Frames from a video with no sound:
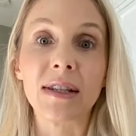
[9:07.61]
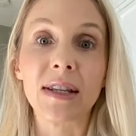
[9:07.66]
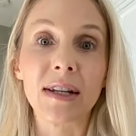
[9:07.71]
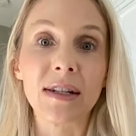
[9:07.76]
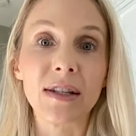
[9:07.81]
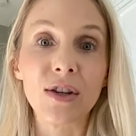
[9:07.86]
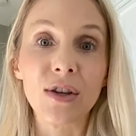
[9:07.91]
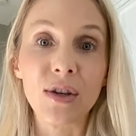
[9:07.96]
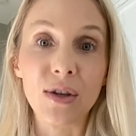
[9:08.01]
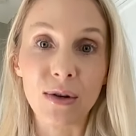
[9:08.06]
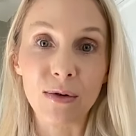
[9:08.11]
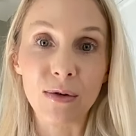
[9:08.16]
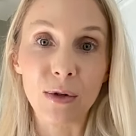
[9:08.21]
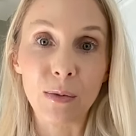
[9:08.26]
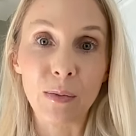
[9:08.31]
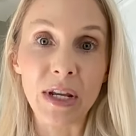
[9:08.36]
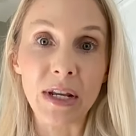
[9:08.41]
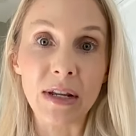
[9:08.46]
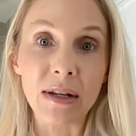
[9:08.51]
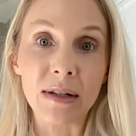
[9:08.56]
Is that's a
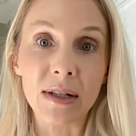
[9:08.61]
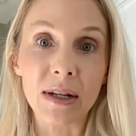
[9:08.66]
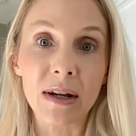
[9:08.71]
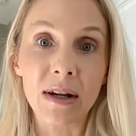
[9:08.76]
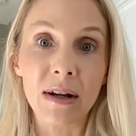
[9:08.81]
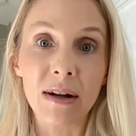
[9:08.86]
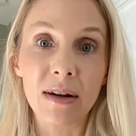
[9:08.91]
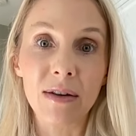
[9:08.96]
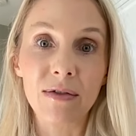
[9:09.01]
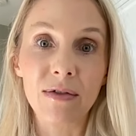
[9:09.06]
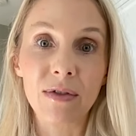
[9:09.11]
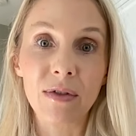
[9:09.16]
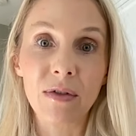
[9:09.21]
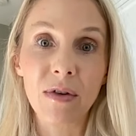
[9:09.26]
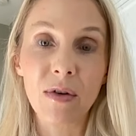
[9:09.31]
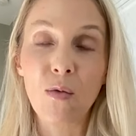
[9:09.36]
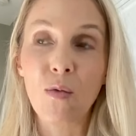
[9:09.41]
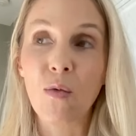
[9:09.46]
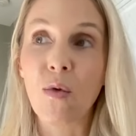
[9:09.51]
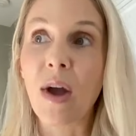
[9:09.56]
huge piece of
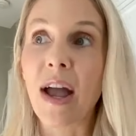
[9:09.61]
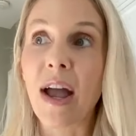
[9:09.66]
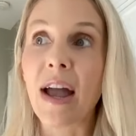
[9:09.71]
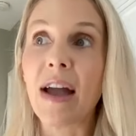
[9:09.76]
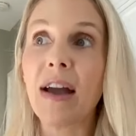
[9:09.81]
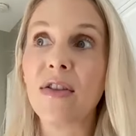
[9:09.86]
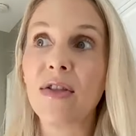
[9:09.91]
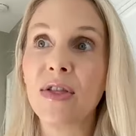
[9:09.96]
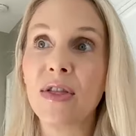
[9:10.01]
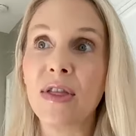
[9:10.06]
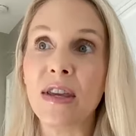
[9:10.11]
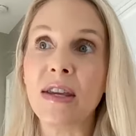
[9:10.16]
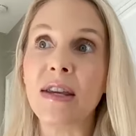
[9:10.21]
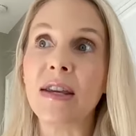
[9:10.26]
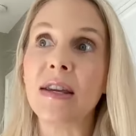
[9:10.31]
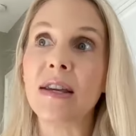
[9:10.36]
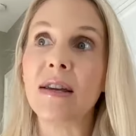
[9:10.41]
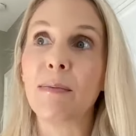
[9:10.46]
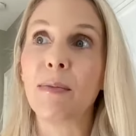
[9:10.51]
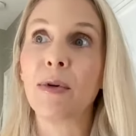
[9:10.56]
eh,
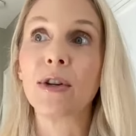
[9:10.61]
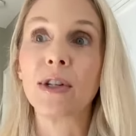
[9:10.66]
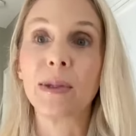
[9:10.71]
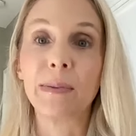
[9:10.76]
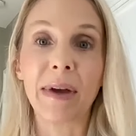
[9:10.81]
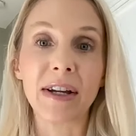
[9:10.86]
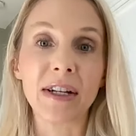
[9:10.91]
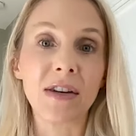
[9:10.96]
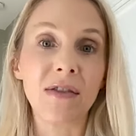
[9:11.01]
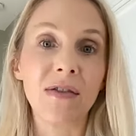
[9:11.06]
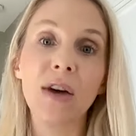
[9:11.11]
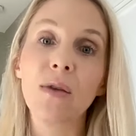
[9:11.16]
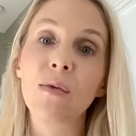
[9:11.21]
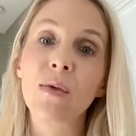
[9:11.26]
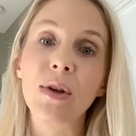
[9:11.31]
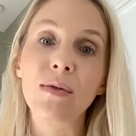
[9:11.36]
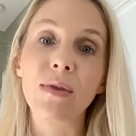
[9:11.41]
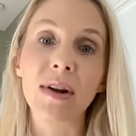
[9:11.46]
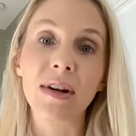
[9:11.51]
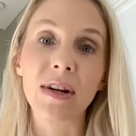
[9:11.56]
the perspective that
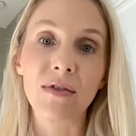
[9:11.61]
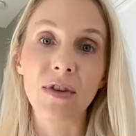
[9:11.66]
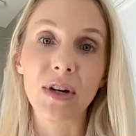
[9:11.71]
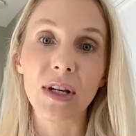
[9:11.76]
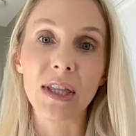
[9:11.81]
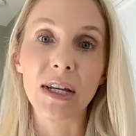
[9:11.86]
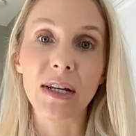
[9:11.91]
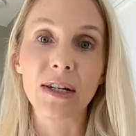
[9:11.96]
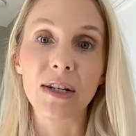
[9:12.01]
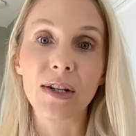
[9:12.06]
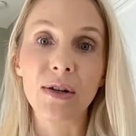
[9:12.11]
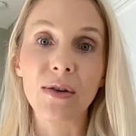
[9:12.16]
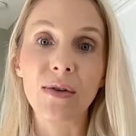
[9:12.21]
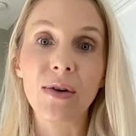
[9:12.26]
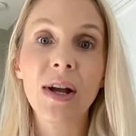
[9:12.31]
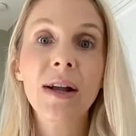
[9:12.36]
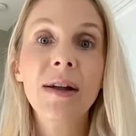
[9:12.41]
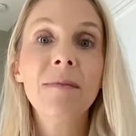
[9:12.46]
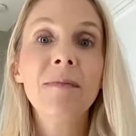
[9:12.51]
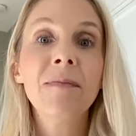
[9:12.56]
we run everything
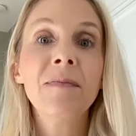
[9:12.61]
to.